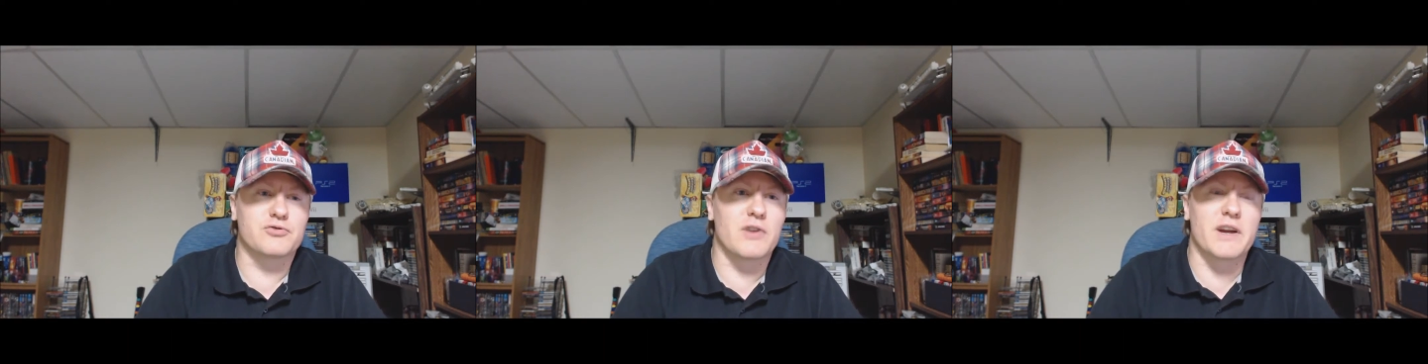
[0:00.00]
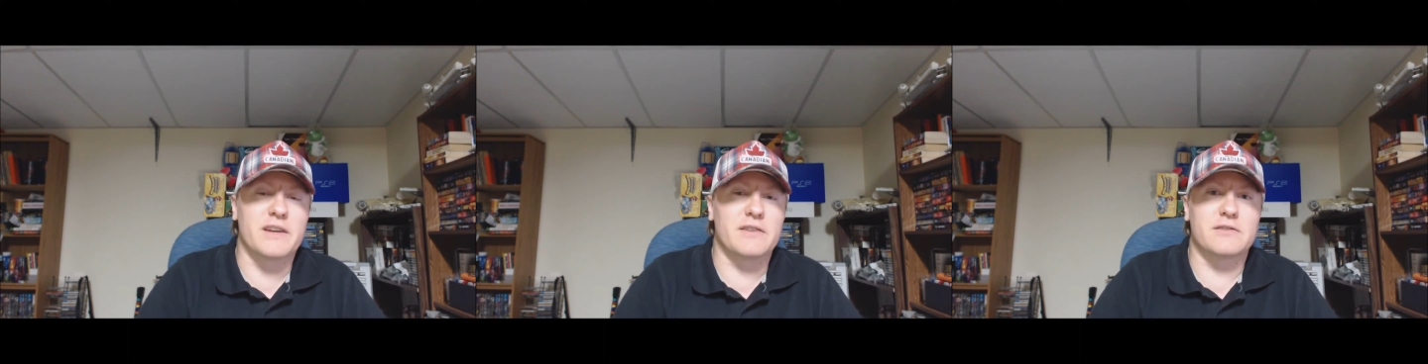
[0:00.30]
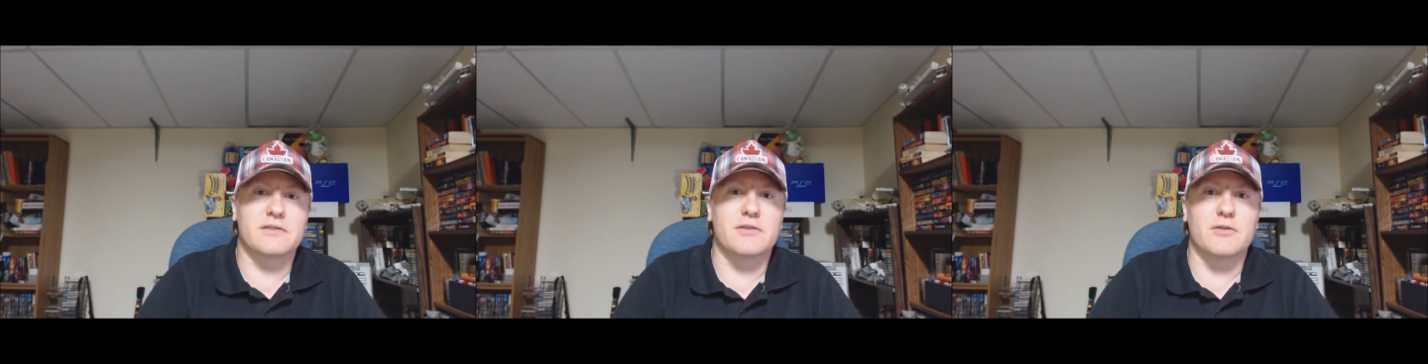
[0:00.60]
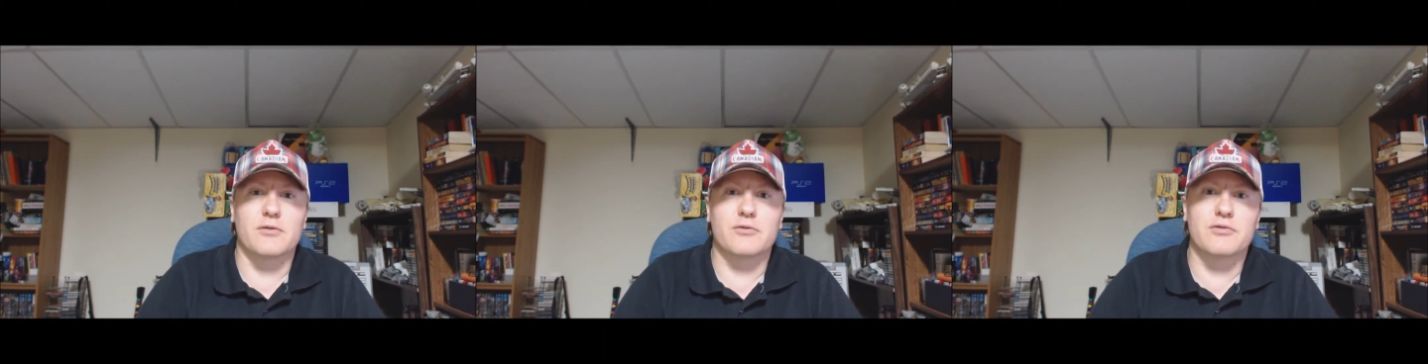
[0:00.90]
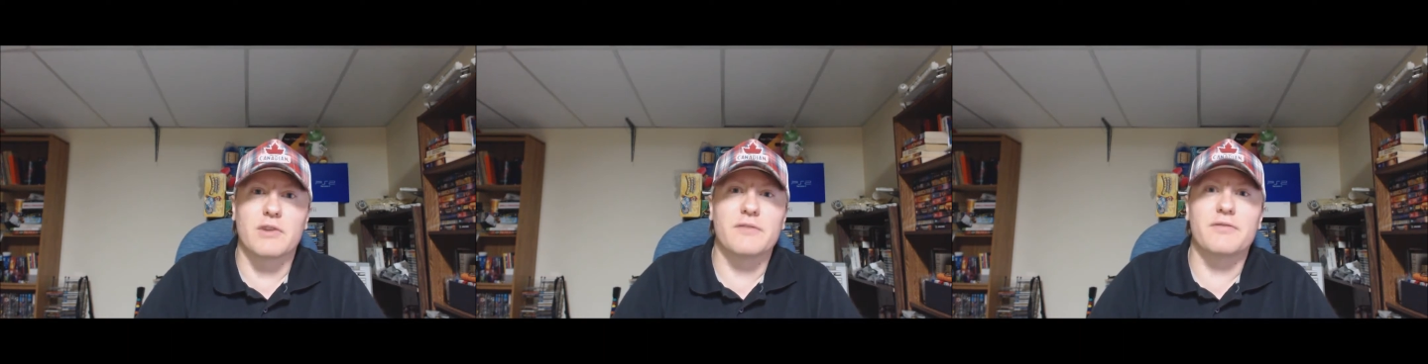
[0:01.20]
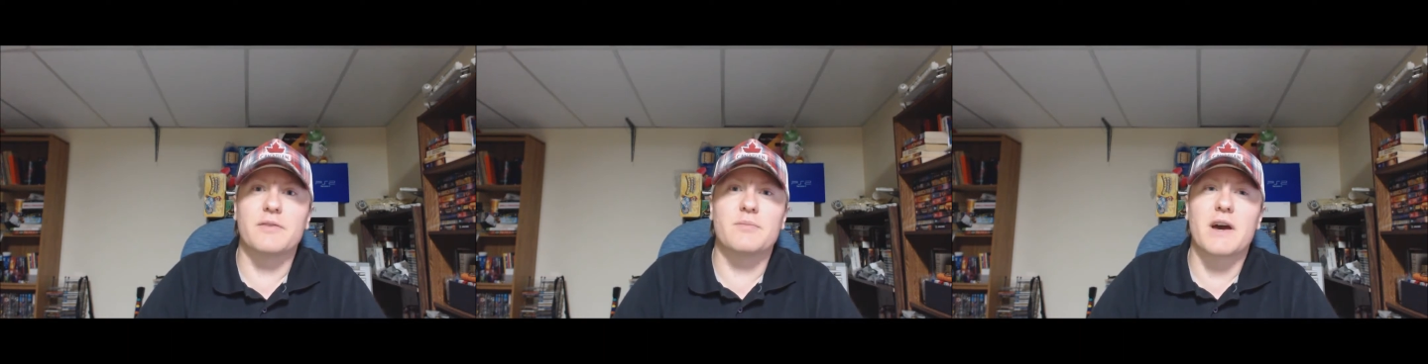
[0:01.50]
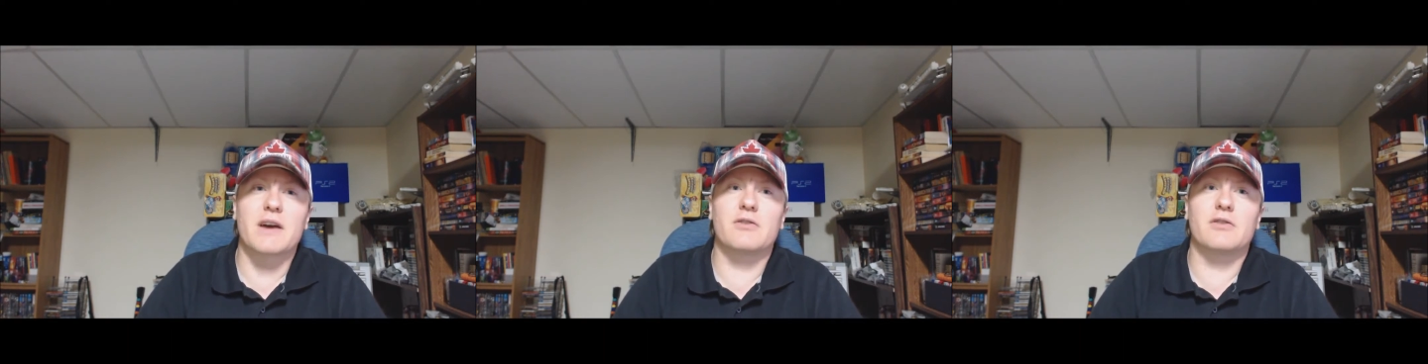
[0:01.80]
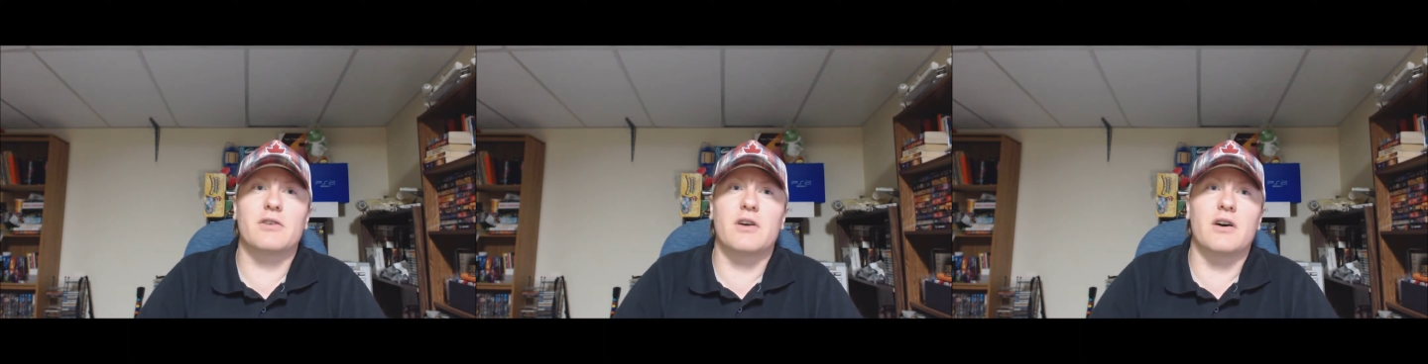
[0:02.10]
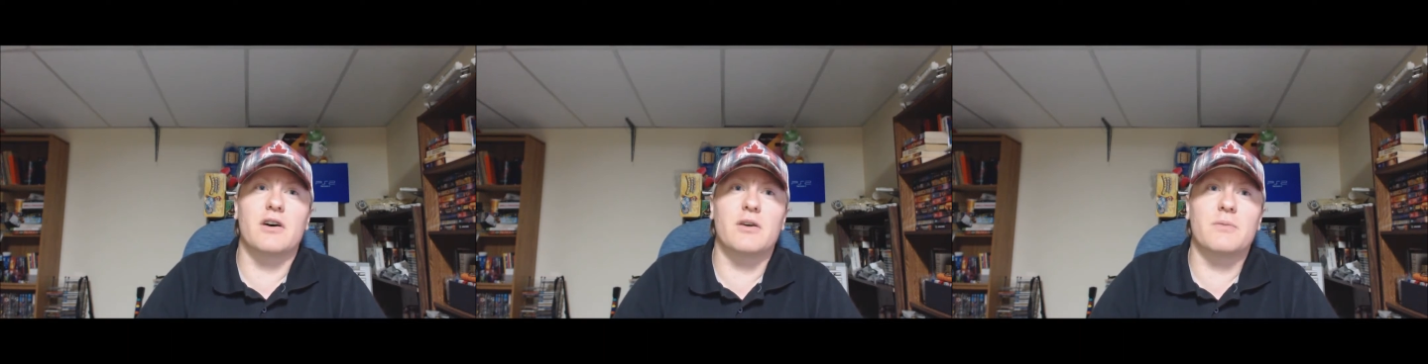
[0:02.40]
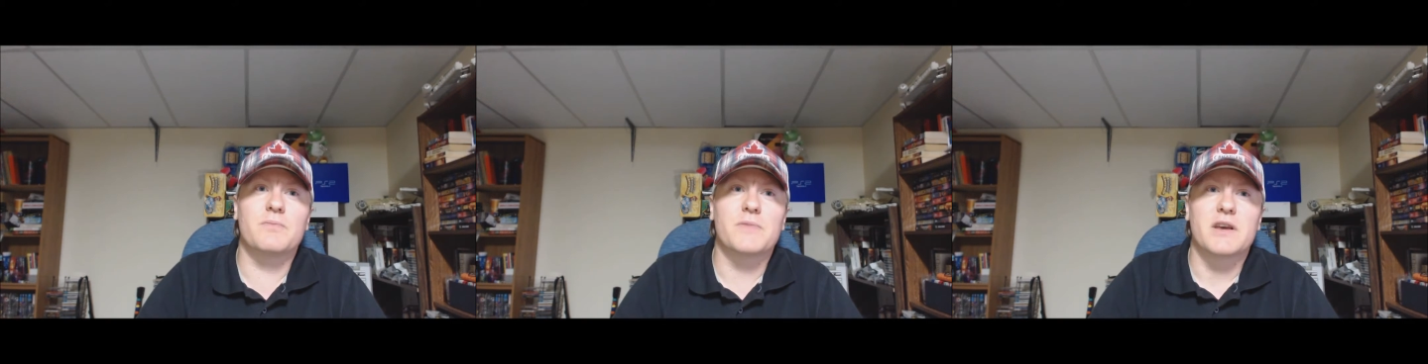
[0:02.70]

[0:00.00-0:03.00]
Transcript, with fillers: great. You know, great feedback, um,